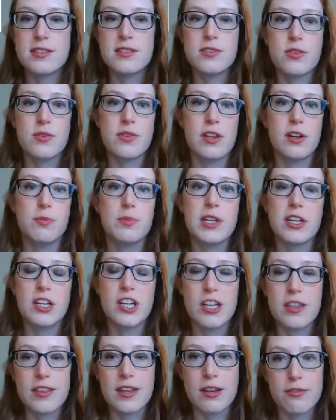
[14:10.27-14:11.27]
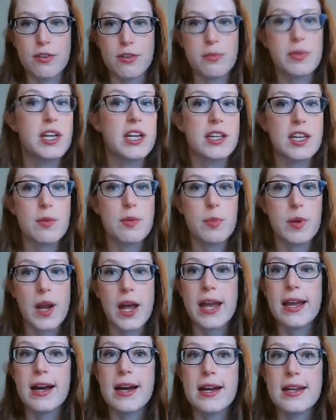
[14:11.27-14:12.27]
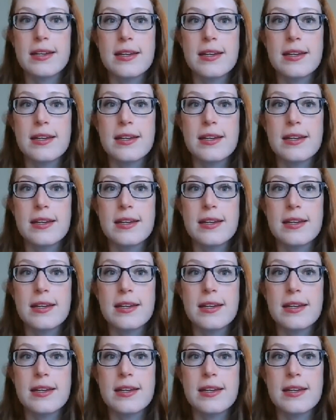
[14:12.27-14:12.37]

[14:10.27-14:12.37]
So that'll be a good thing for me to keep an eye on